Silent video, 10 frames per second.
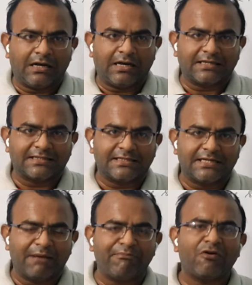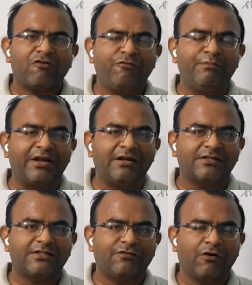a number of
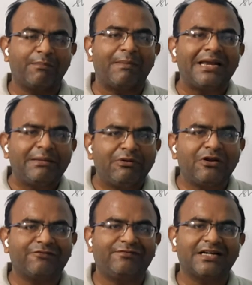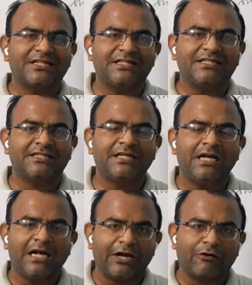mirrors for multiple reflections
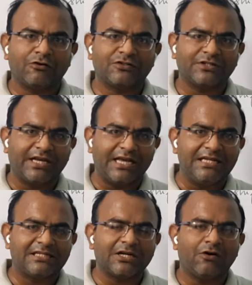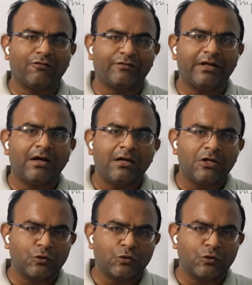across each of the